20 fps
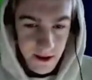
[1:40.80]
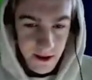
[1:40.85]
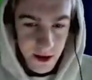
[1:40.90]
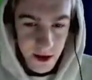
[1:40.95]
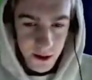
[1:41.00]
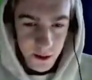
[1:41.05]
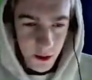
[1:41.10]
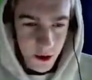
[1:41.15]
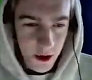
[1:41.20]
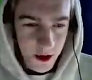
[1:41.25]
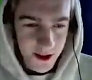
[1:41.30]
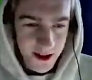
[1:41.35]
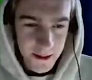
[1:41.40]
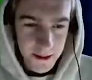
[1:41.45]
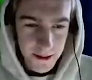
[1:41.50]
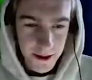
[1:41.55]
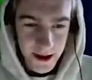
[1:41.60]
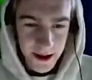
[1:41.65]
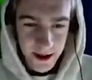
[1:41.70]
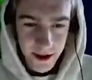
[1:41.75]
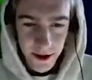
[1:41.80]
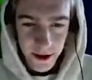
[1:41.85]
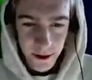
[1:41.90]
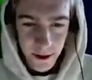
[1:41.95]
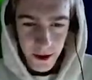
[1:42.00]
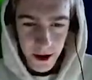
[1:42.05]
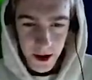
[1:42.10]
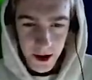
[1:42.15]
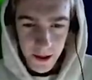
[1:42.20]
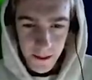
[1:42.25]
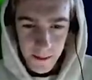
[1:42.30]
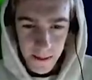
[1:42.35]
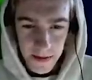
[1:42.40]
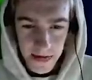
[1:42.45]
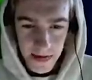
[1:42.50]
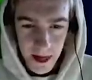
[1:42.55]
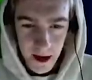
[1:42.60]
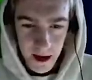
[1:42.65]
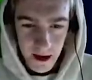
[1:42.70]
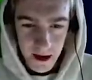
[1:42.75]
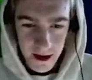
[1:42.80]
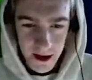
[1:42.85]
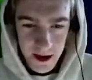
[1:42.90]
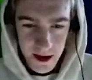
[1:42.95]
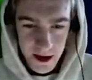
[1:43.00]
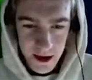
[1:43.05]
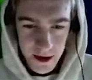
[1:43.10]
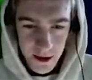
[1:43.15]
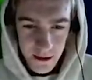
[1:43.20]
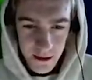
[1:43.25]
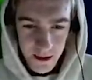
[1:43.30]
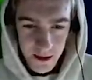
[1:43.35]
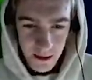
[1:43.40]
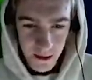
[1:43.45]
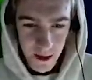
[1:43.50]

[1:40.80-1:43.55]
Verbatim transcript: Good work there, Brent. Good work. Super.